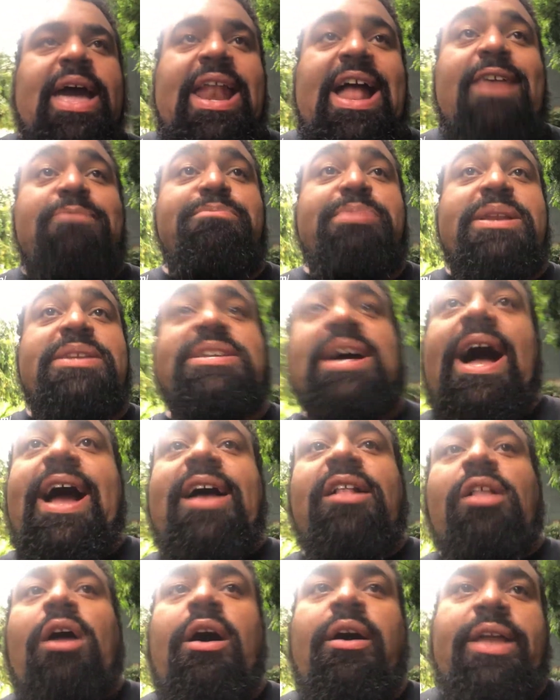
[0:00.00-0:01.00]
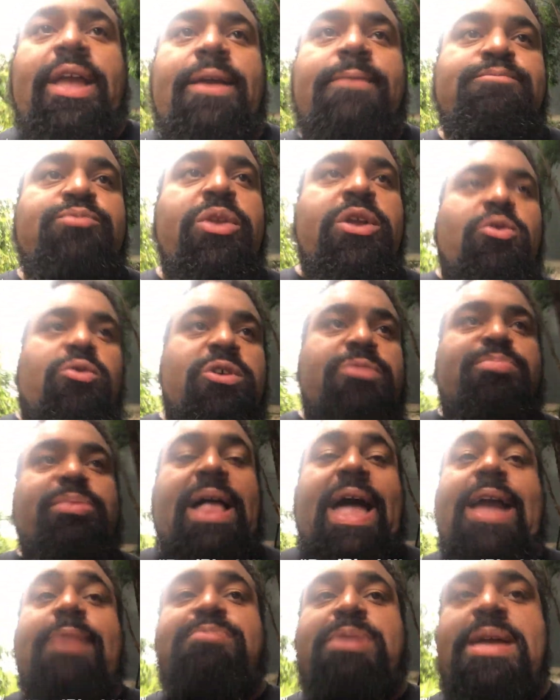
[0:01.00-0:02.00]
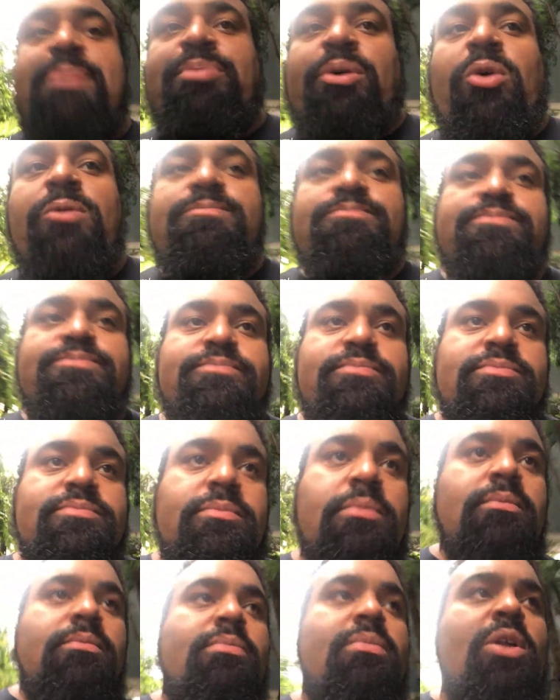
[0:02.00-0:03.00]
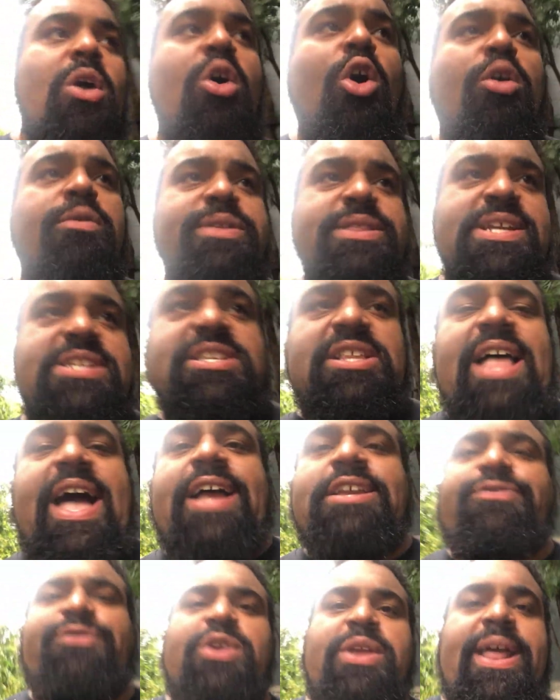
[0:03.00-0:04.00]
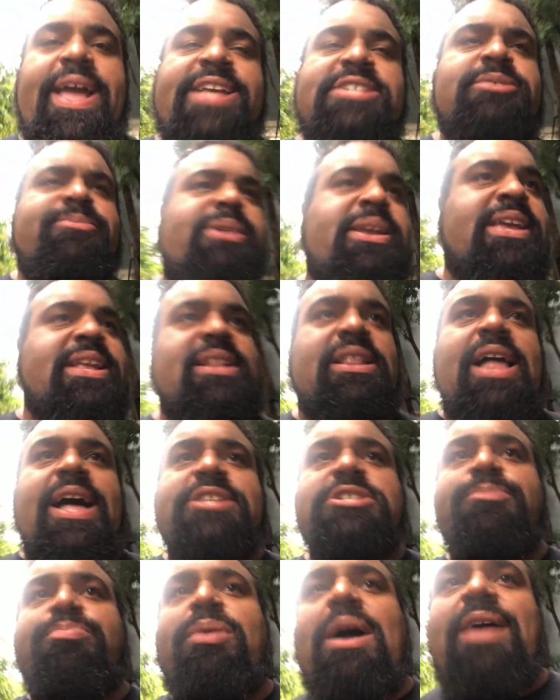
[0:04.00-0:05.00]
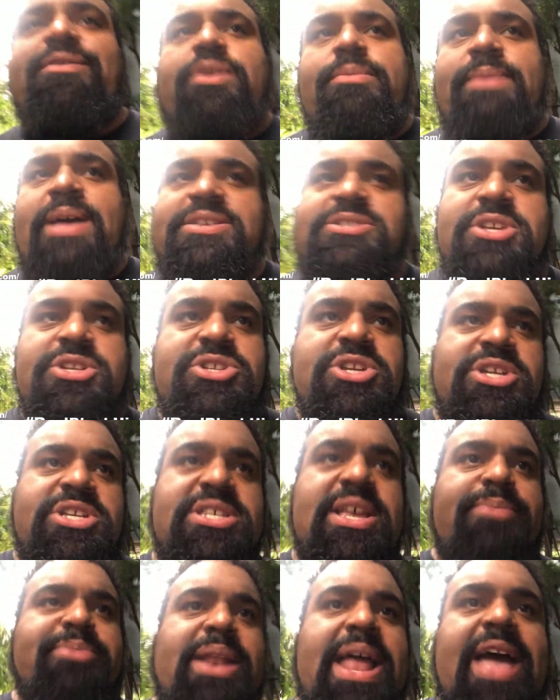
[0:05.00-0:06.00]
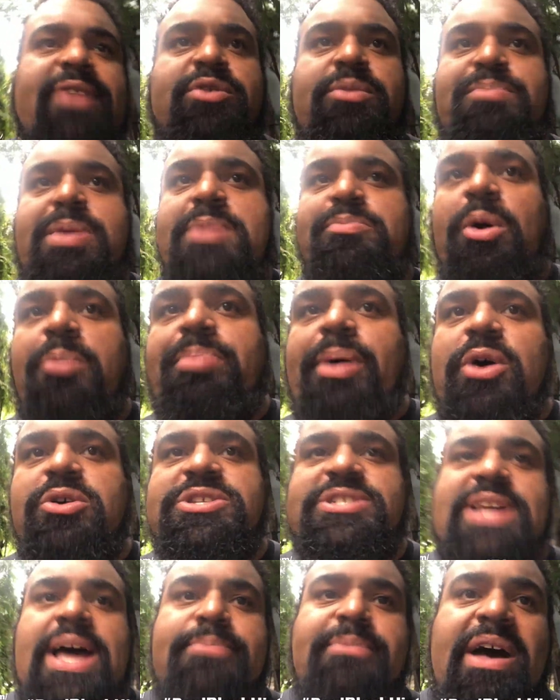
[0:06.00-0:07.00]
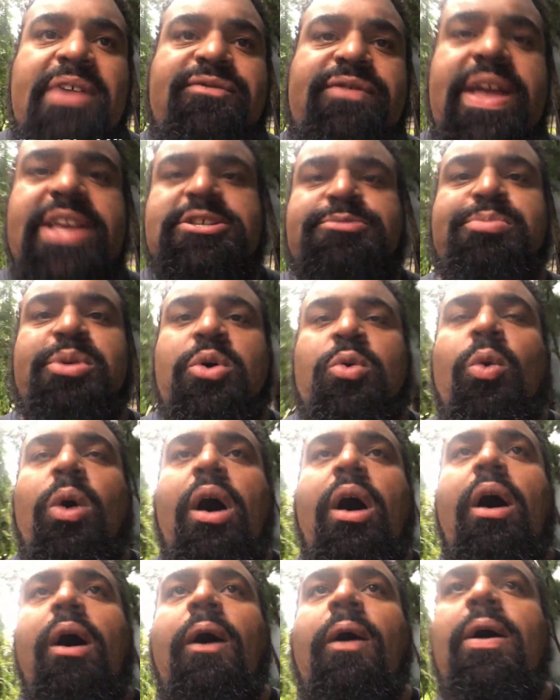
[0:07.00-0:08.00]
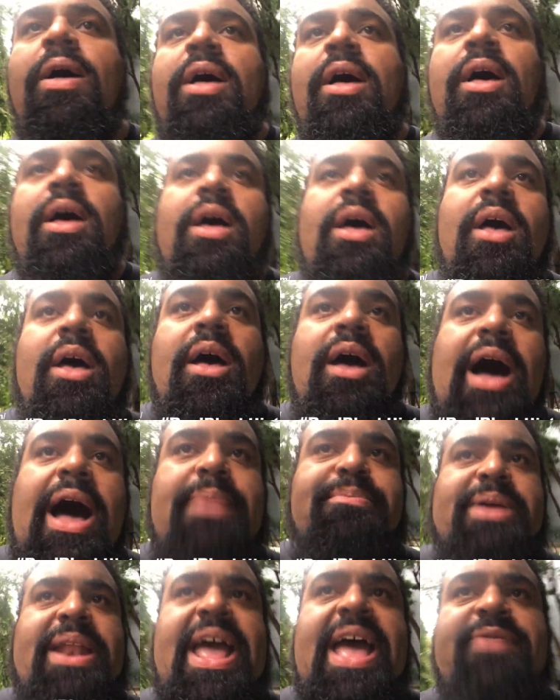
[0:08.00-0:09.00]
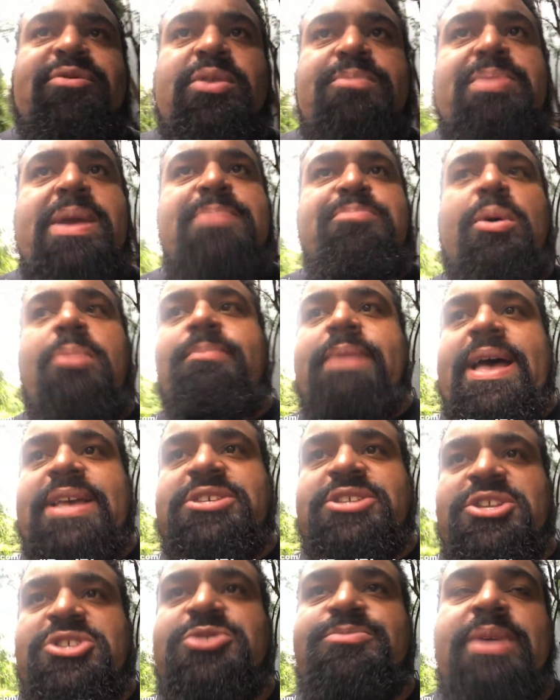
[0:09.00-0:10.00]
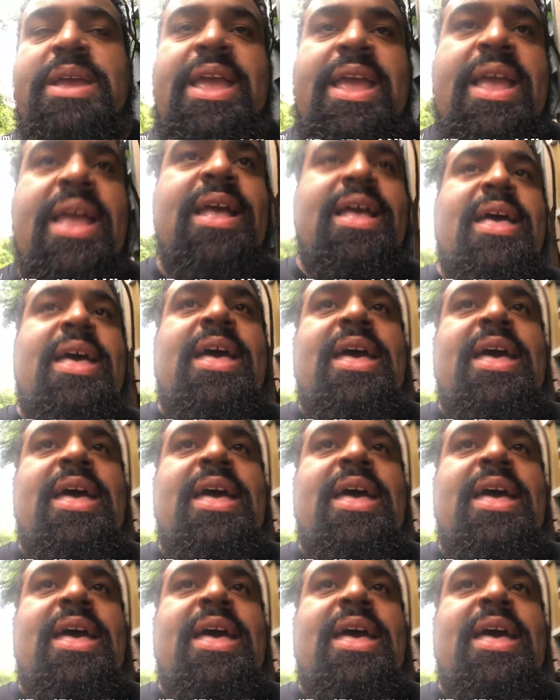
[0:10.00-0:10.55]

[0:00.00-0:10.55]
And I've been dialoguing with black people over these last few days. I've been getting lots of private messages. I've been having people post on my Facebook wall. I've been having people message me.